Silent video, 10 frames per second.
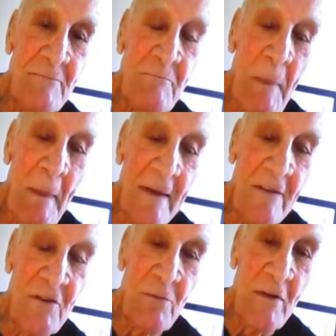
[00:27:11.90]

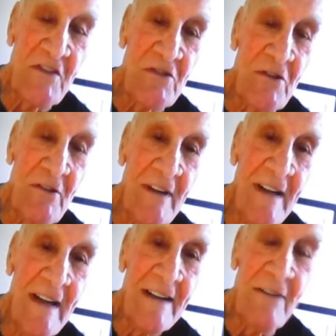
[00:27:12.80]
There was
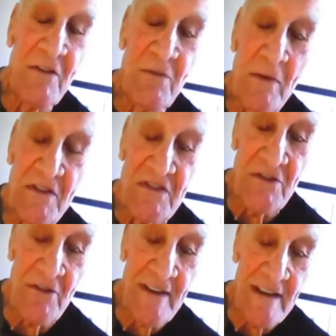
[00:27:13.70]
one
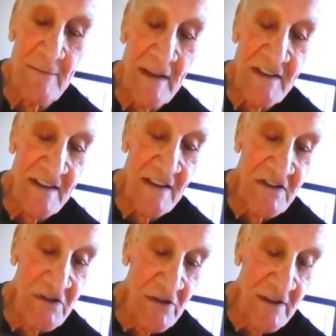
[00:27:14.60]
story here. My
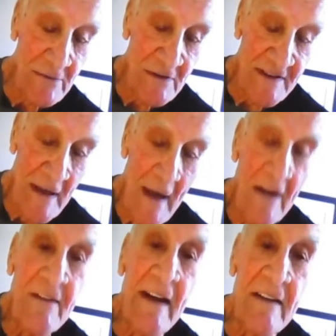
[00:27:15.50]
son's daughter was
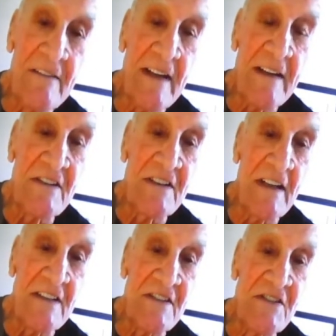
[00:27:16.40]
taking tennis
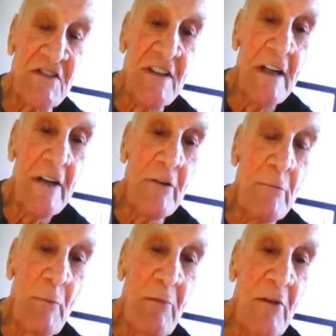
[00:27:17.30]
lessons
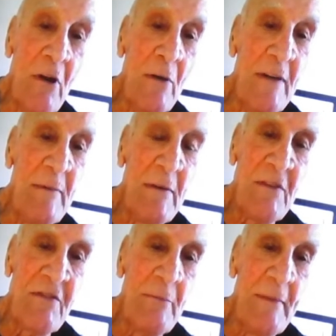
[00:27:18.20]
from a pro. He
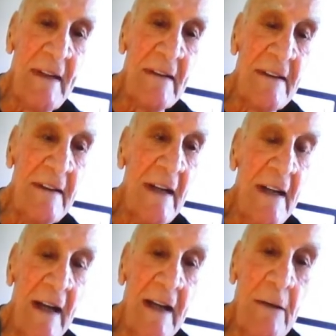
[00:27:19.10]
was from England,
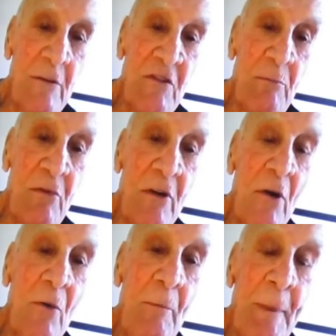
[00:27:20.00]
and he was a
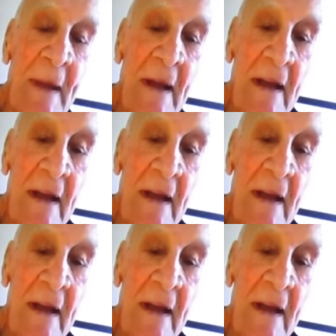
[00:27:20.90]
pro.